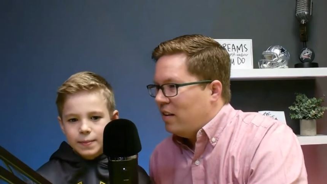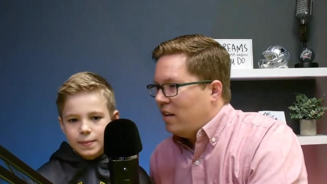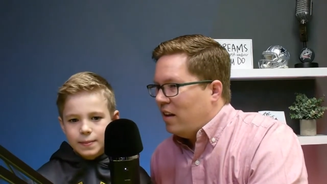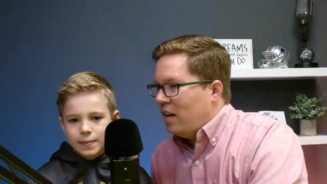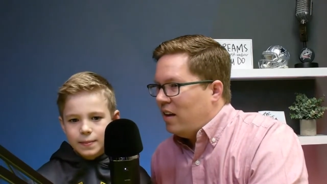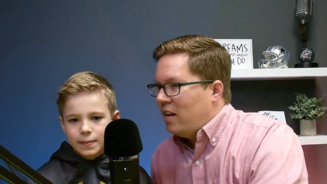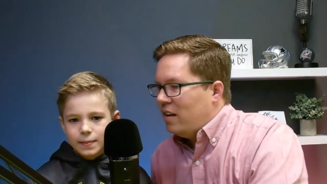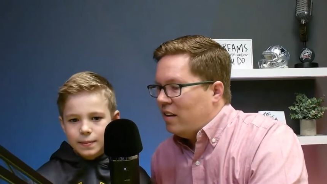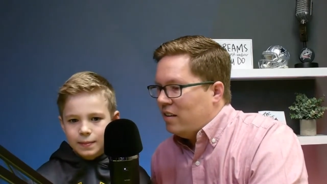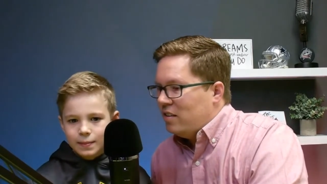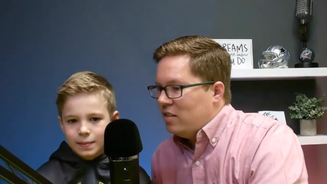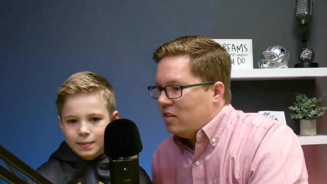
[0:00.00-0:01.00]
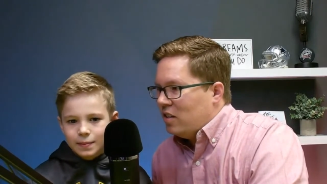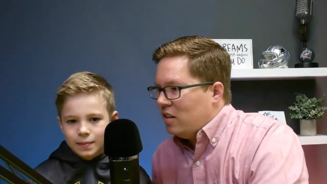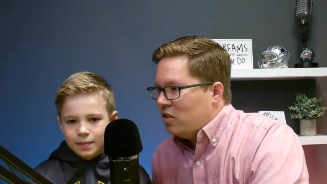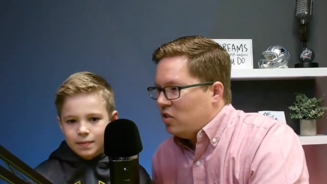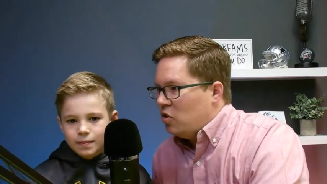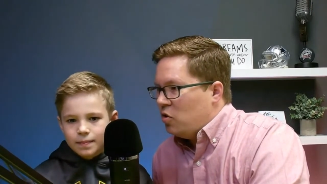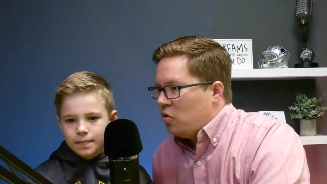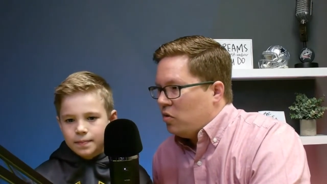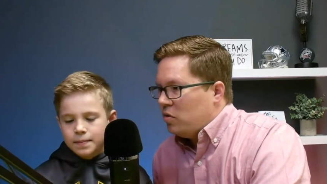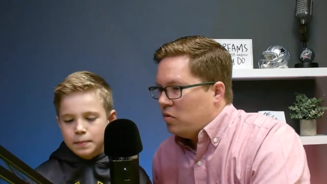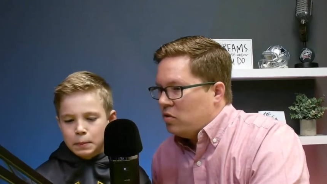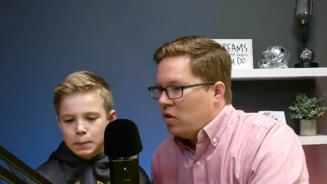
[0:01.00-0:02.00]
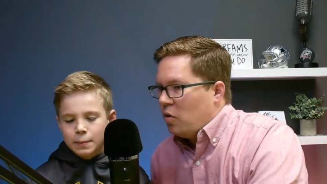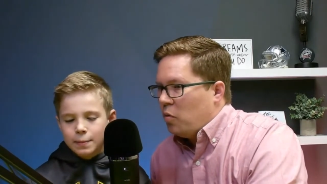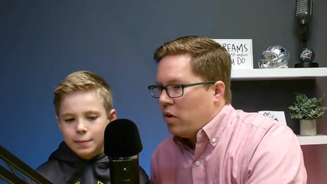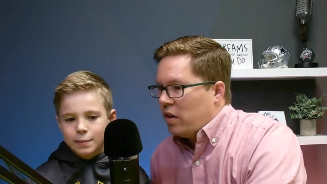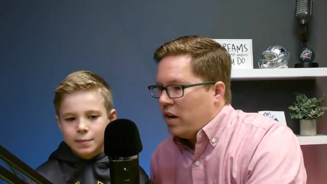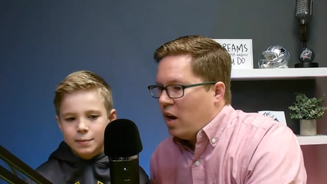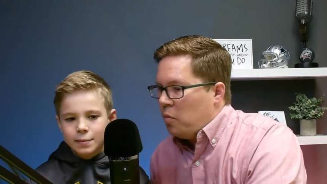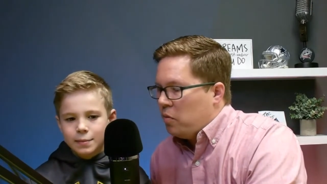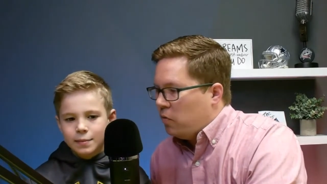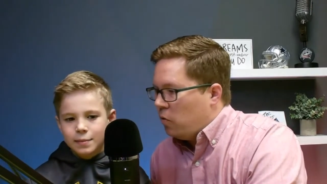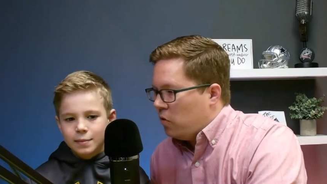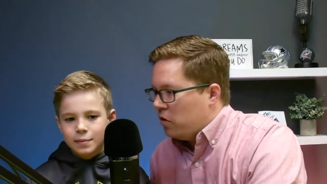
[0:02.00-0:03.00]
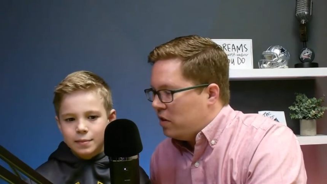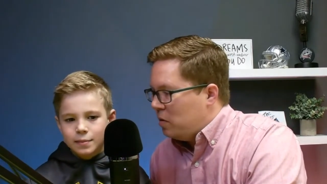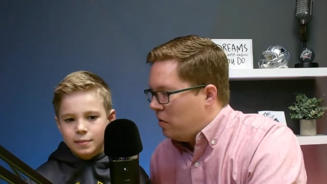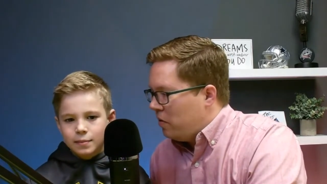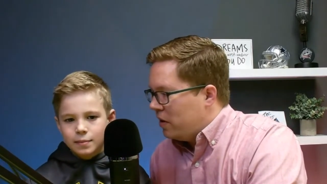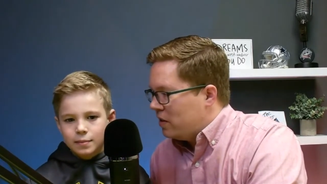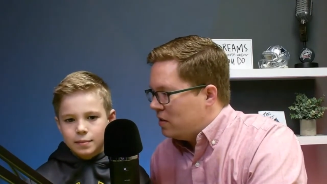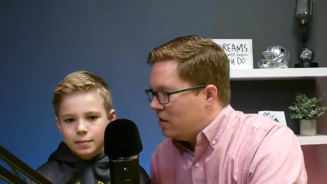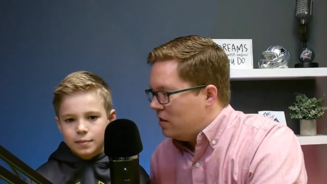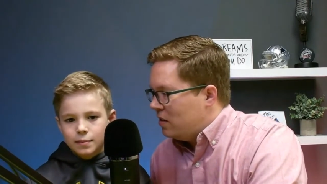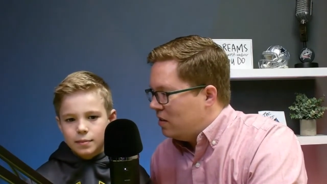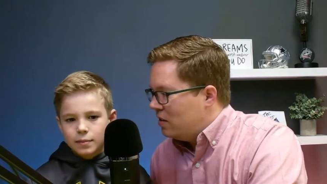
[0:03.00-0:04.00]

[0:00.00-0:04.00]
Speaker 1: And do you start working out before the team ever gets there?